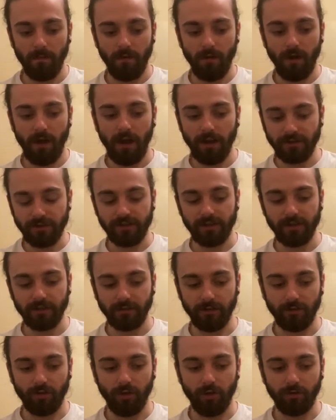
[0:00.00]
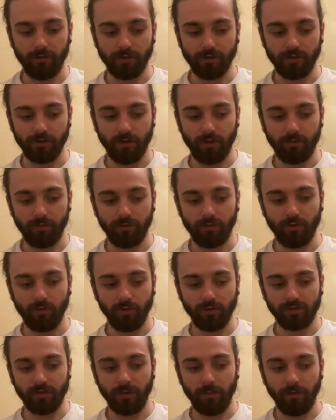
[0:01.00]
inside the coffee shop,
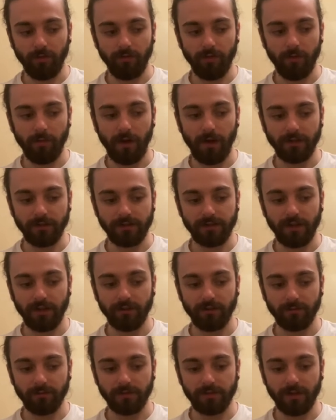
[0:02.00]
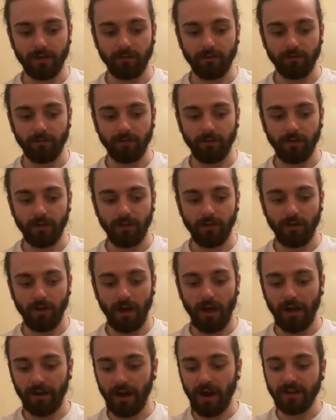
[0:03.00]
close up of the man sitting himself,
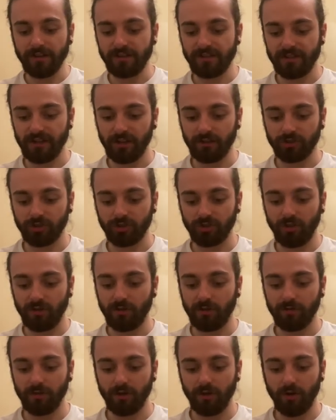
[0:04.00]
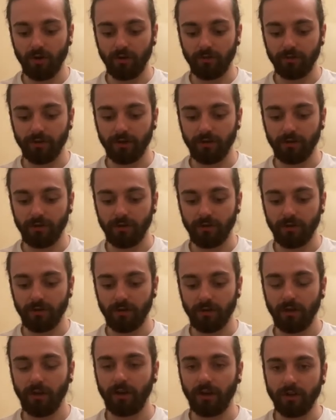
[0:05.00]
an insert shot of the coffee.
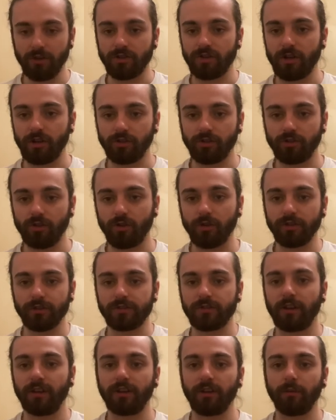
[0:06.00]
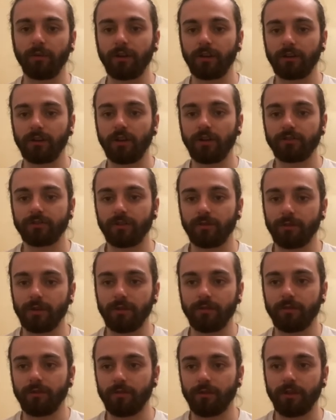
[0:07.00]
An insert shot is kind of when it cuts away
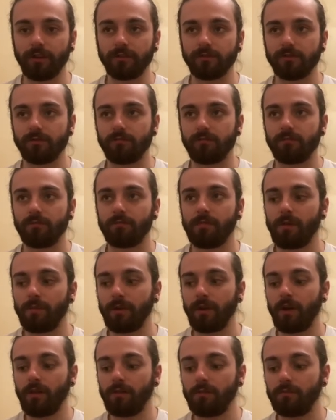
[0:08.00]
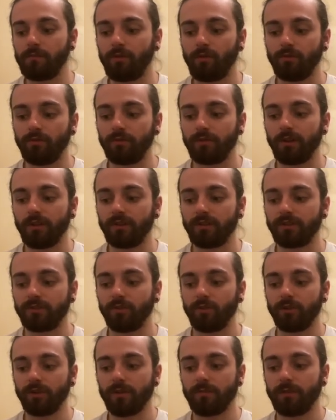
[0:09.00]
from things that maybe aren't important to the
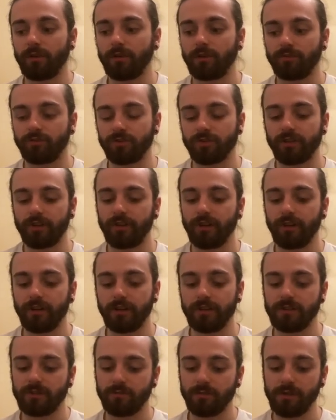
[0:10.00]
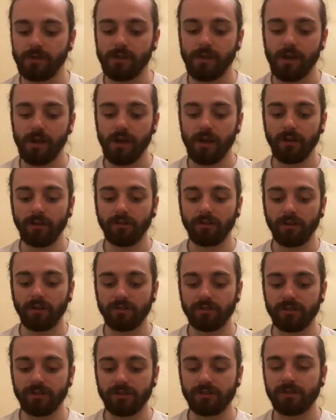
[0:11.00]
story, but they're just kind of nice wee
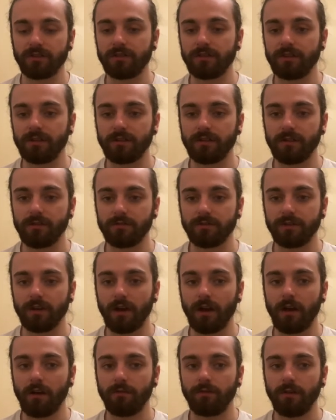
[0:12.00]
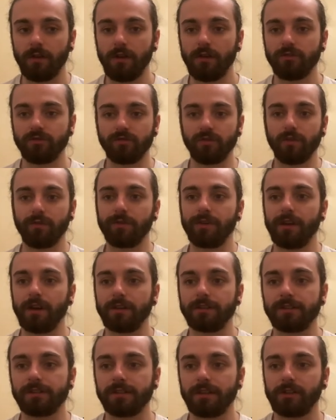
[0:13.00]
touches and details to have. So a wee
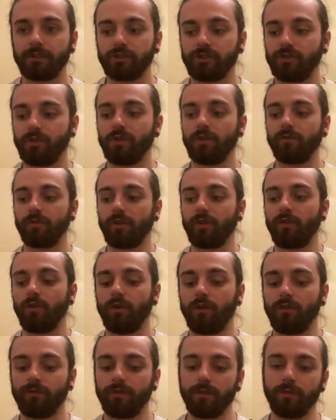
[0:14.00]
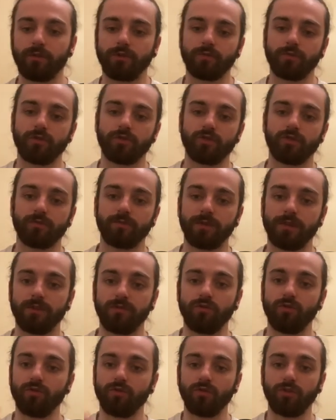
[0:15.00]
insert shot of the coffee, which would just be
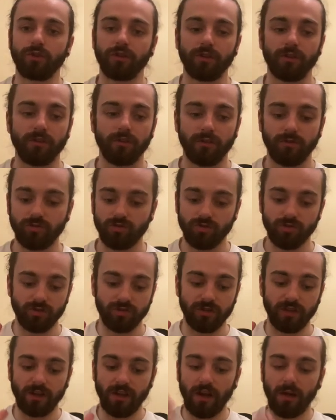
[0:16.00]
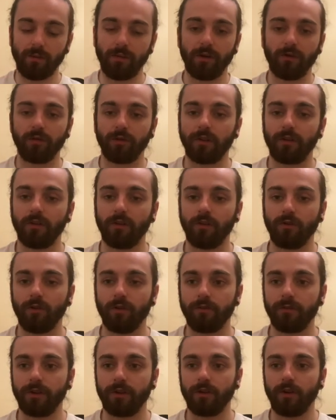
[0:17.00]
you looking at, just the camera looking at the
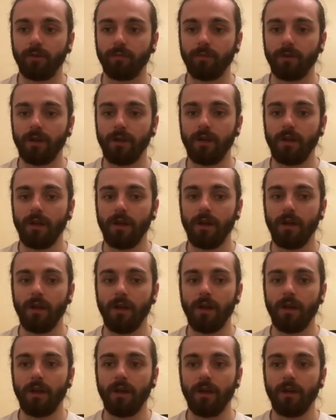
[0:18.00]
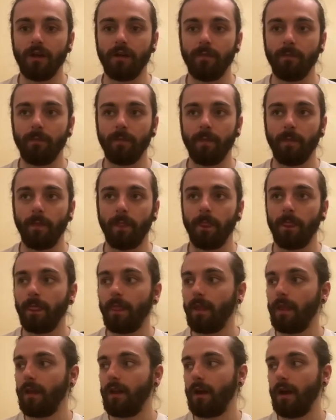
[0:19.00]
coffee cup, and
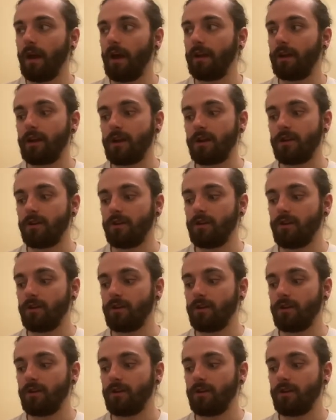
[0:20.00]
then